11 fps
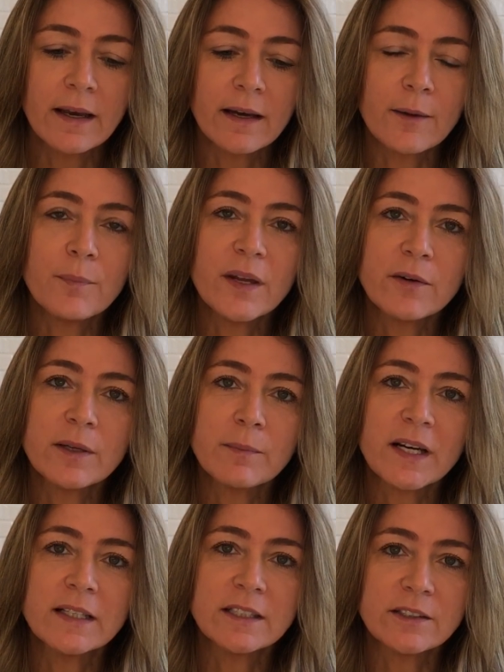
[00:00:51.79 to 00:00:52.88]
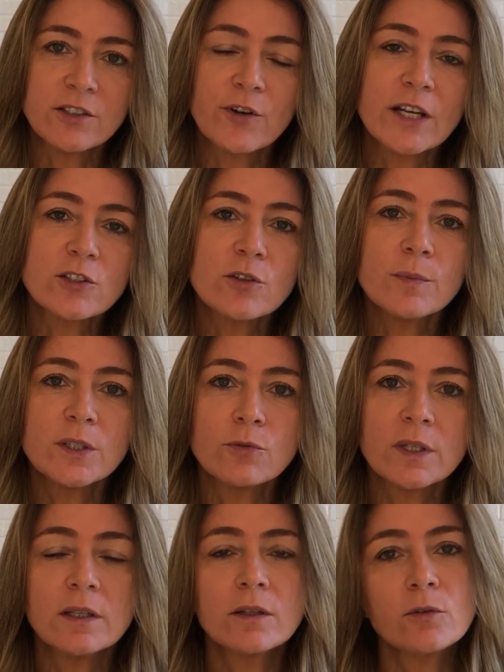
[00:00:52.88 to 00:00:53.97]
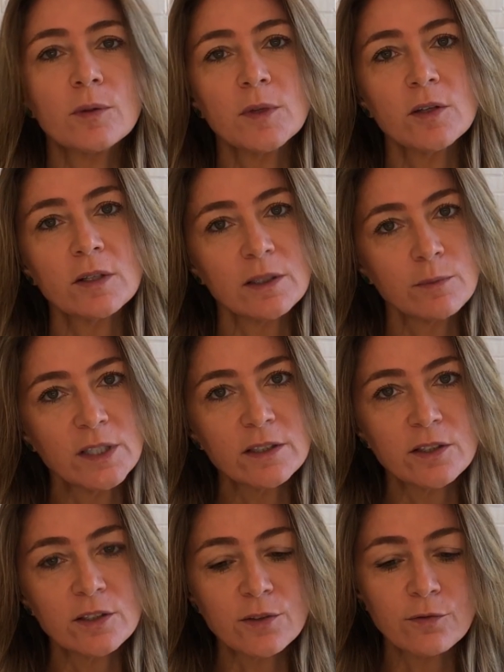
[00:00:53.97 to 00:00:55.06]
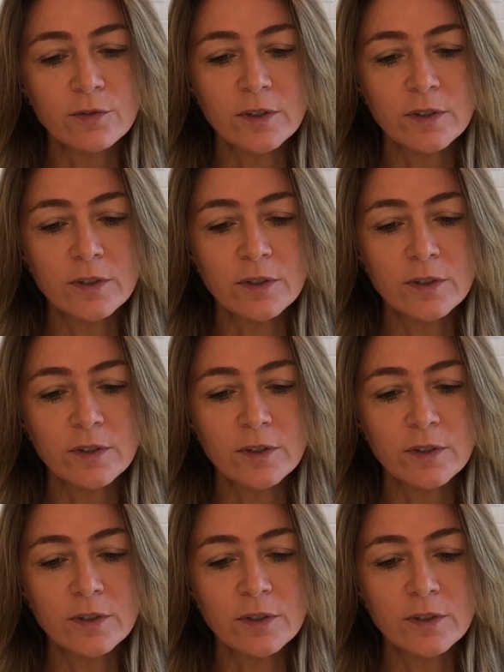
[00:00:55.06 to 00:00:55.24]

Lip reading: Bearing in mind the interaction between criminal and administrative